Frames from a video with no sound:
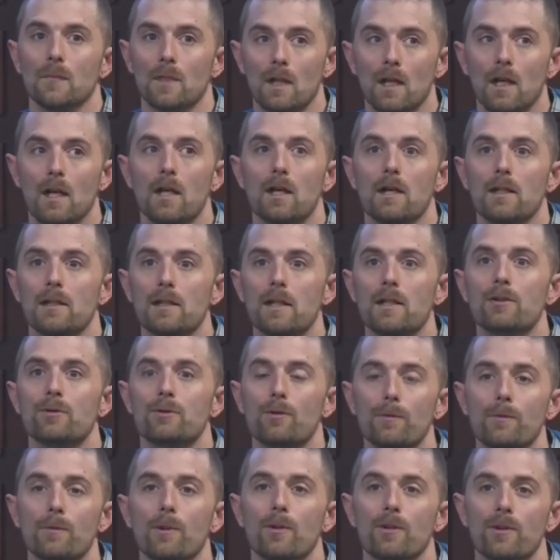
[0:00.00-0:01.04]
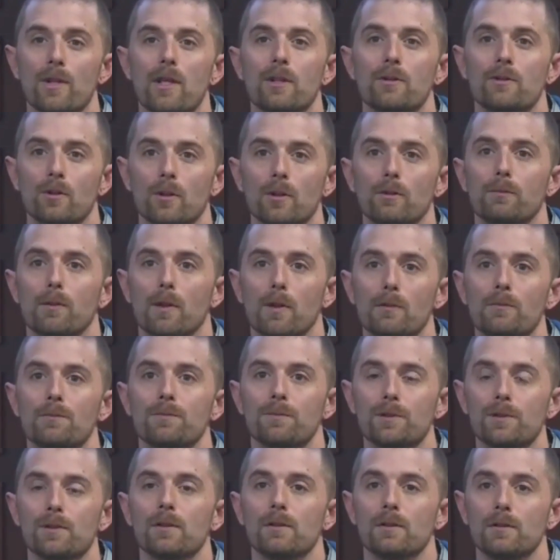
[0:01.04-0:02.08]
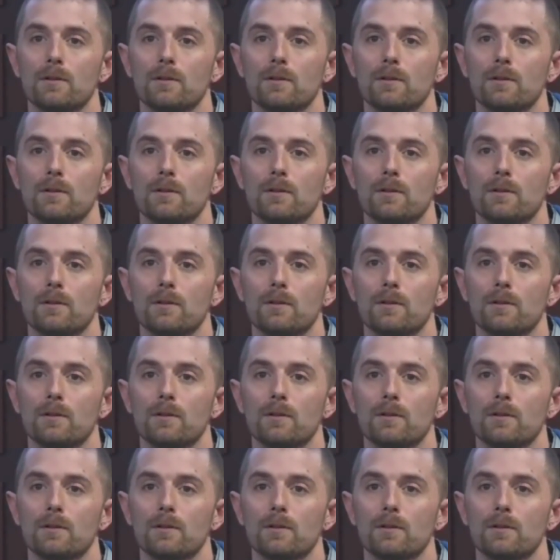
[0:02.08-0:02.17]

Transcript: Uh, yes, we both had drug problems.